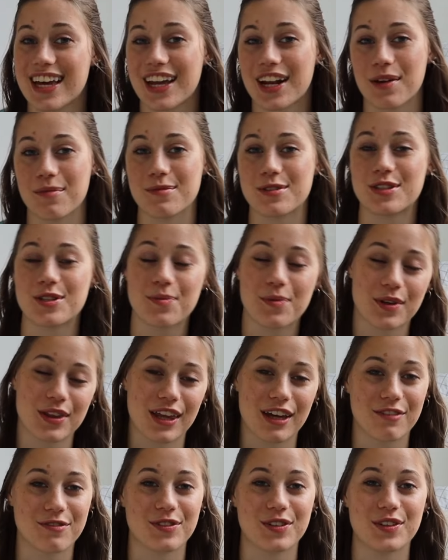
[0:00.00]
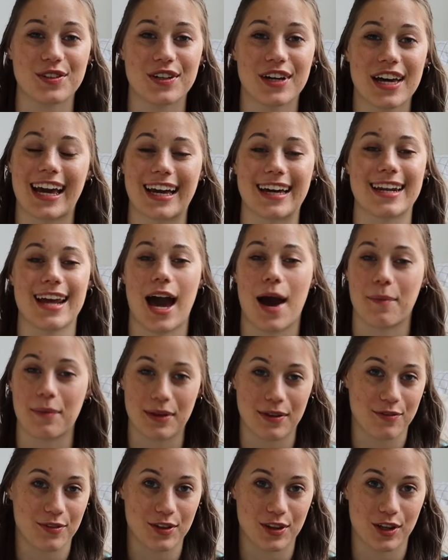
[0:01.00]
and I'm super thankful and
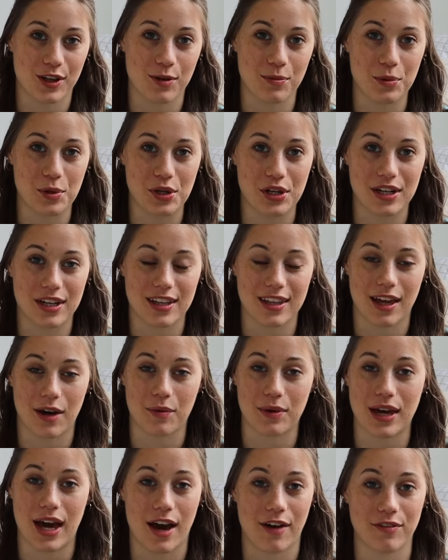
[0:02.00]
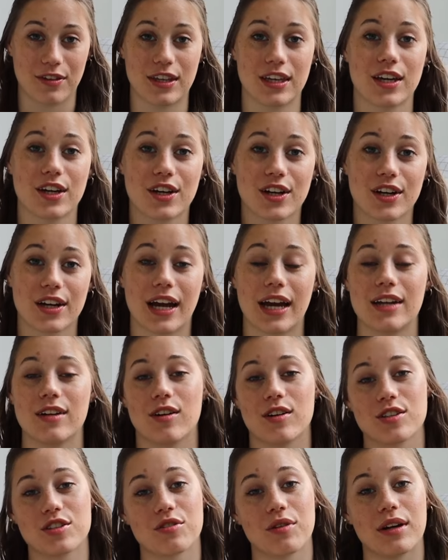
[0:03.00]
happy for the community that we have here and
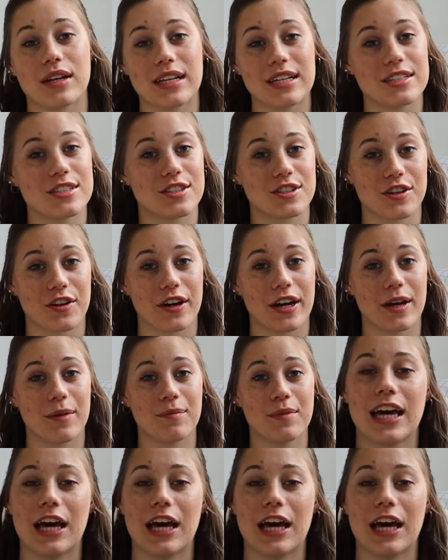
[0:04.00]
also on Instagram.